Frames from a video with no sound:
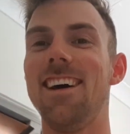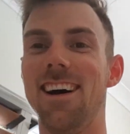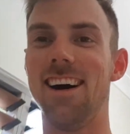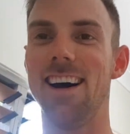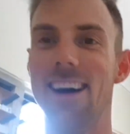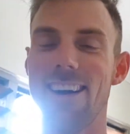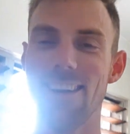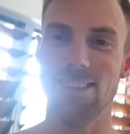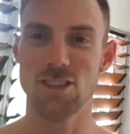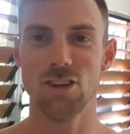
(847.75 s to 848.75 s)
uh,
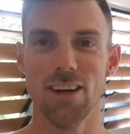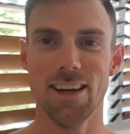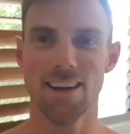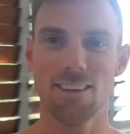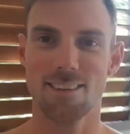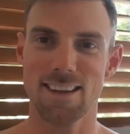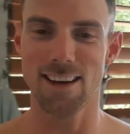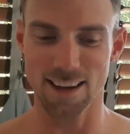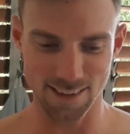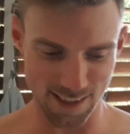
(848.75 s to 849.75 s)
enjoy and I'll see you
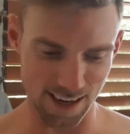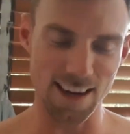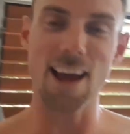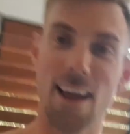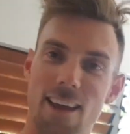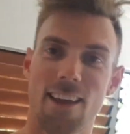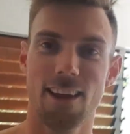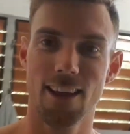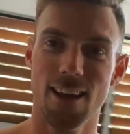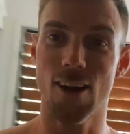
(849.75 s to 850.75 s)
next Sunday.
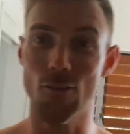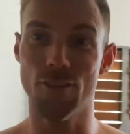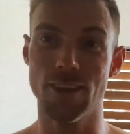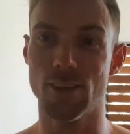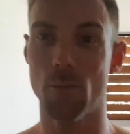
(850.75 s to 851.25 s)
Hopefully it's